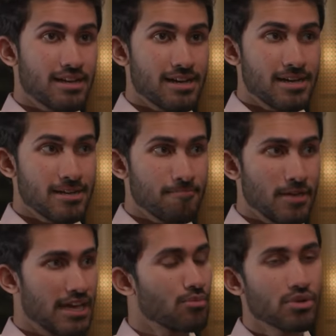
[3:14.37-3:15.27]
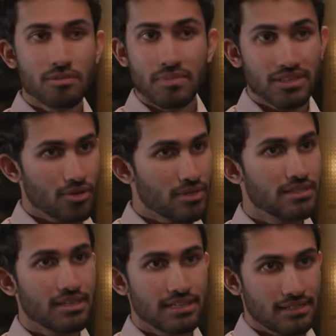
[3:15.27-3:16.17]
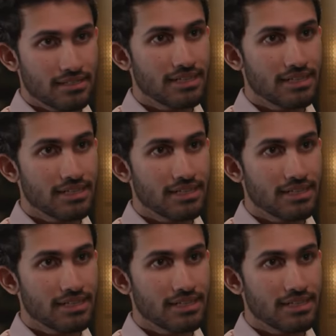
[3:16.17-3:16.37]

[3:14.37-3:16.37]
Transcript: Um, and I will admit, though, it, it